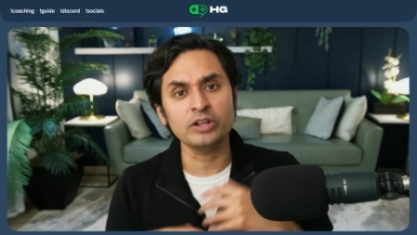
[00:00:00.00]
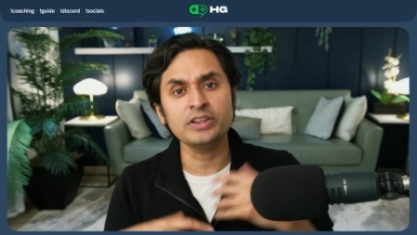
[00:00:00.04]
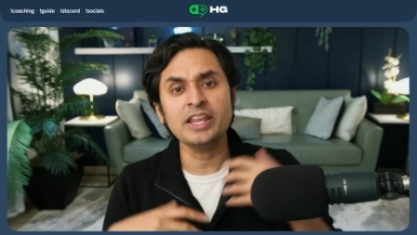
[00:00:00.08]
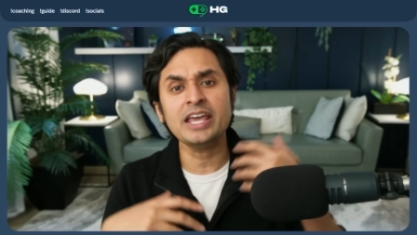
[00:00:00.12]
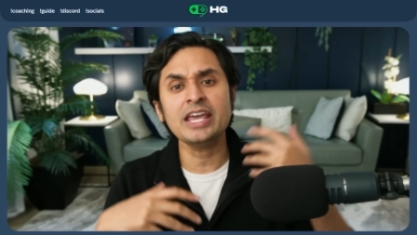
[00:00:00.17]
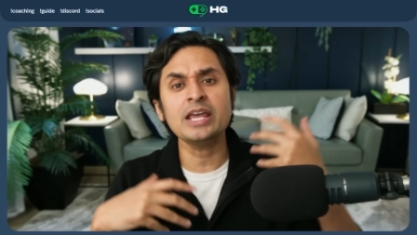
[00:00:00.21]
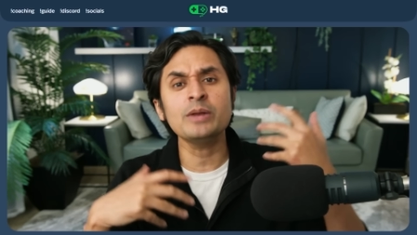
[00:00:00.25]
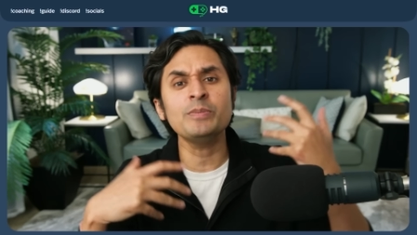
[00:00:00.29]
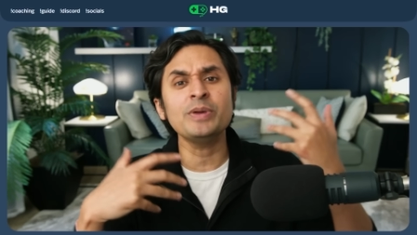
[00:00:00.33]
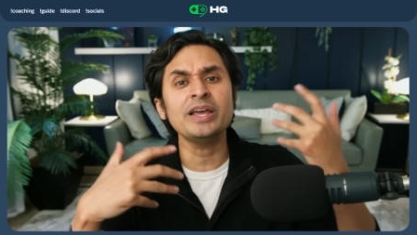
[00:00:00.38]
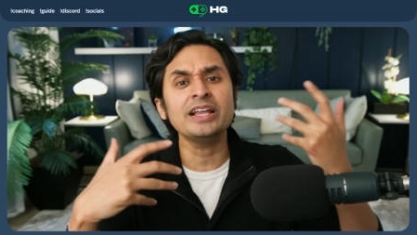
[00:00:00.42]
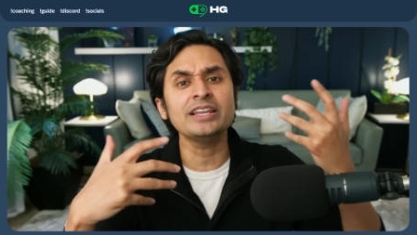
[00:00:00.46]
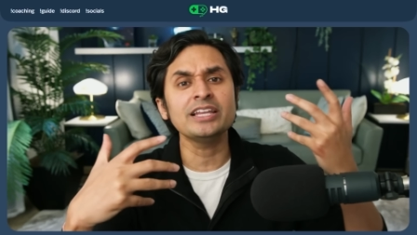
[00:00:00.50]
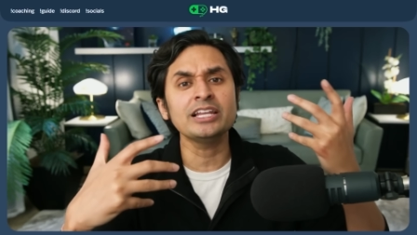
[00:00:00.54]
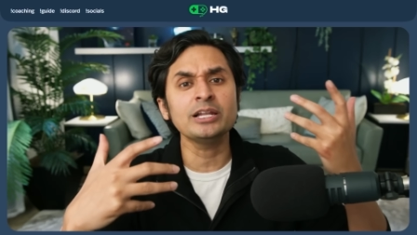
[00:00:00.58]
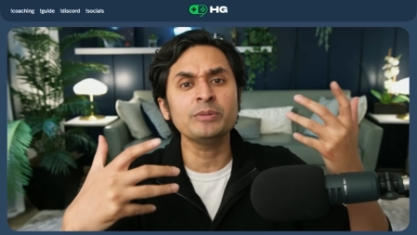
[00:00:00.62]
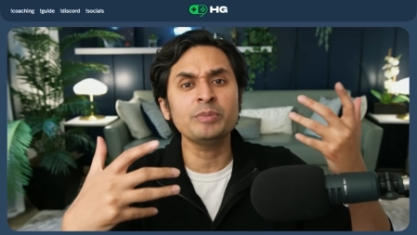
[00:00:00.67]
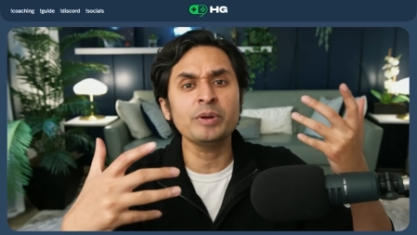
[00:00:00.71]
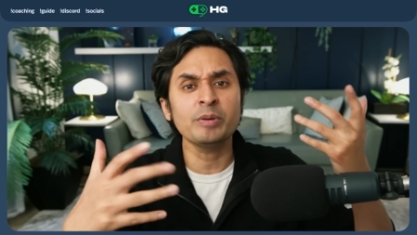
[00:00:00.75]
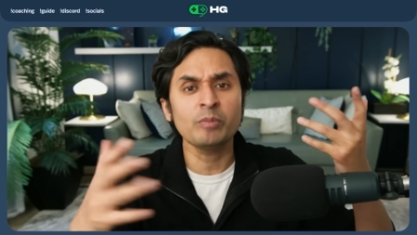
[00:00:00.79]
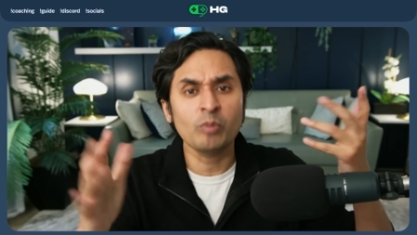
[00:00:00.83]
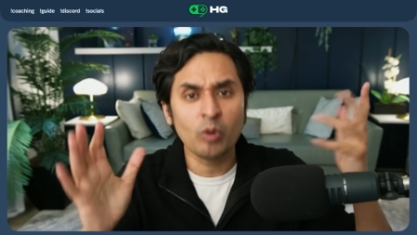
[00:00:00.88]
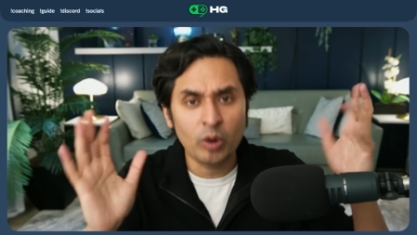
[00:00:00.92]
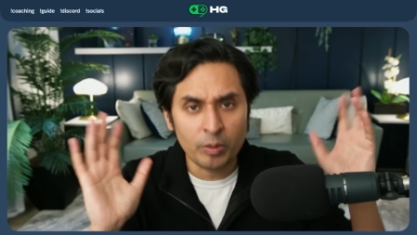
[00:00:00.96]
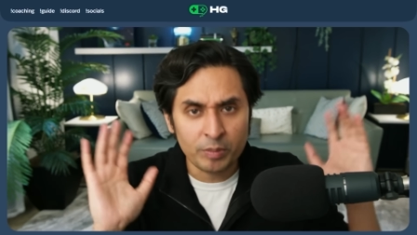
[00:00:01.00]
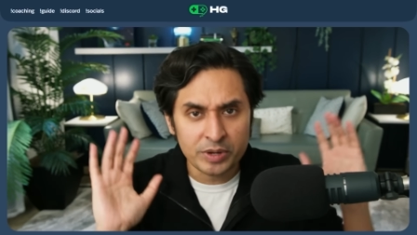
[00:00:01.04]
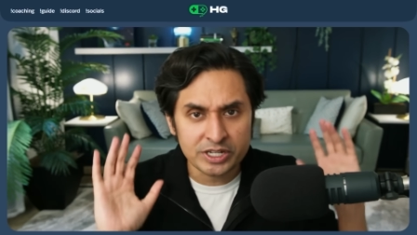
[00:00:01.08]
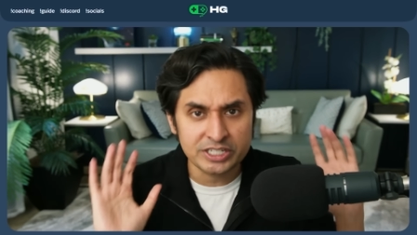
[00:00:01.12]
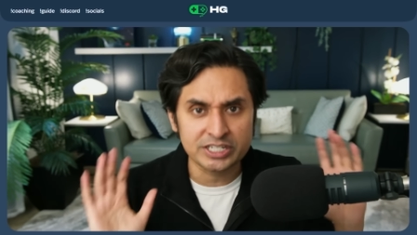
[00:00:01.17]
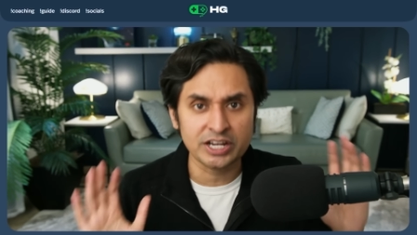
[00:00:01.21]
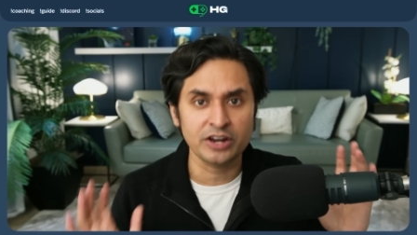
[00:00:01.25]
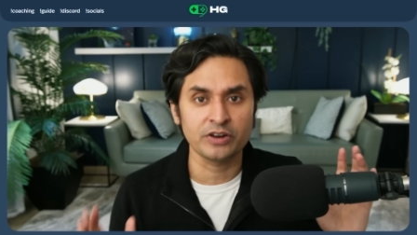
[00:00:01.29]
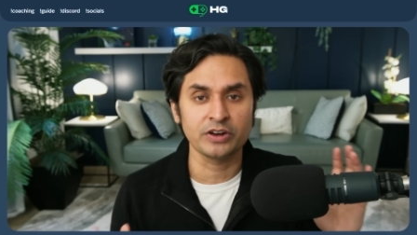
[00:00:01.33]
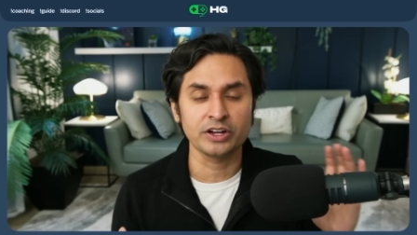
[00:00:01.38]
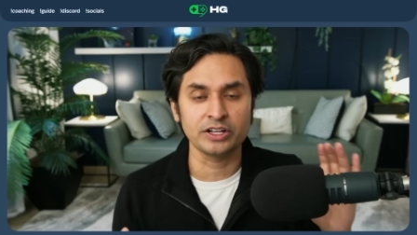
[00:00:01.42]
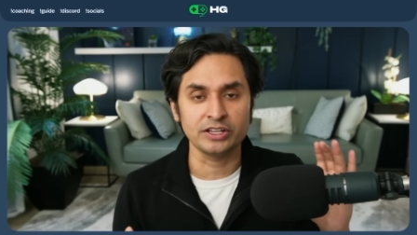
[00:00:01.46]
they can be a little bit more
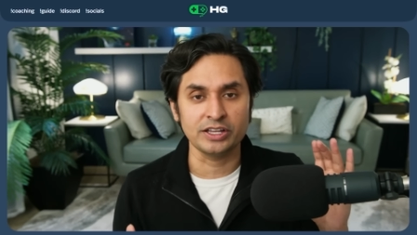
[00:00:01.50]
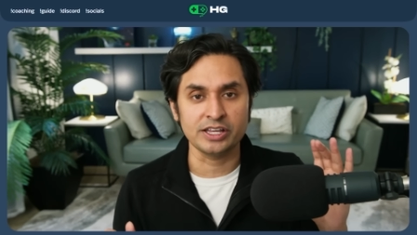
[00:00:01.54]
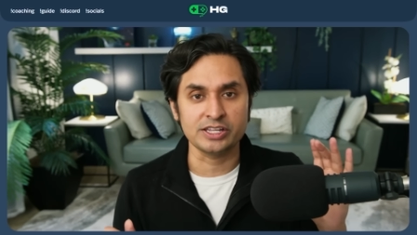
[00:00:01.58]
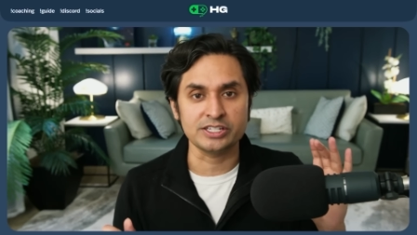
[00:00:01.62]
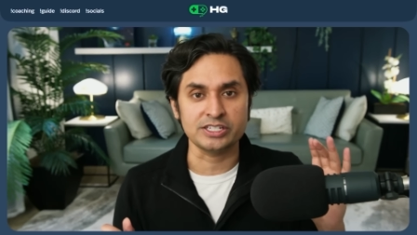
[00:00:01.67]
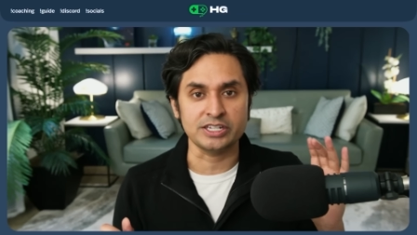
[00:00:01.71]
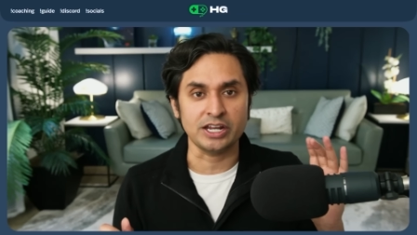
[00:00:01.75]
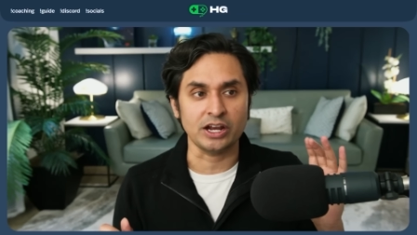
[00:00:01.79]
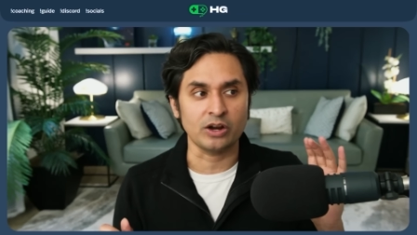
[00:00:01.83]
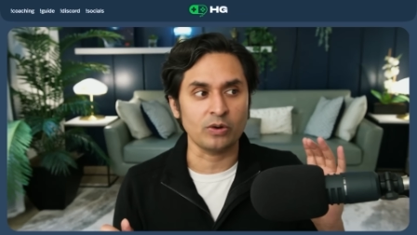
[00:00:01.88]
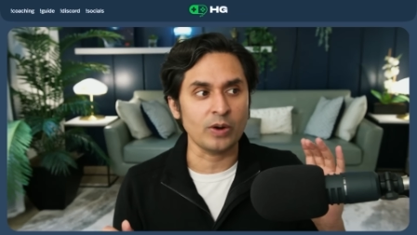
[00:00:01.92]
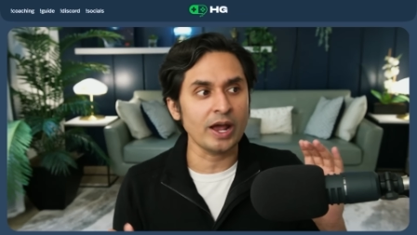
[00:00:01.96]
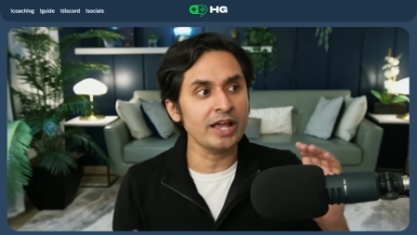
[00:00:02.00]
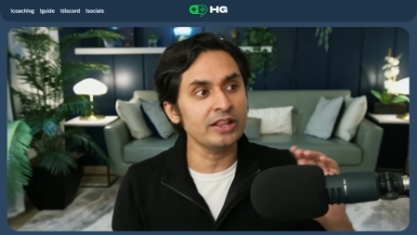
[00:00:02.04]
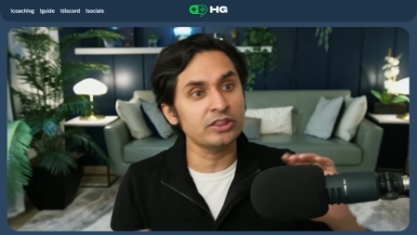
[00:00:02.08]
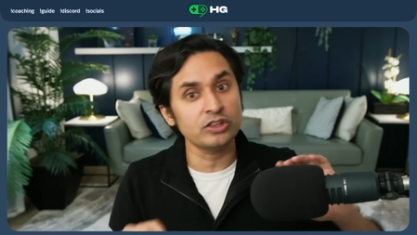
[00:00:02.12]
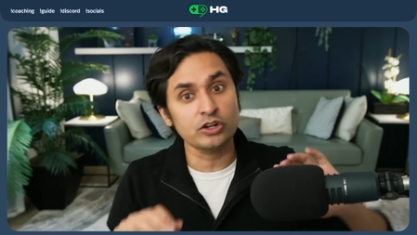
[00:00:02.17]
materialistic, right?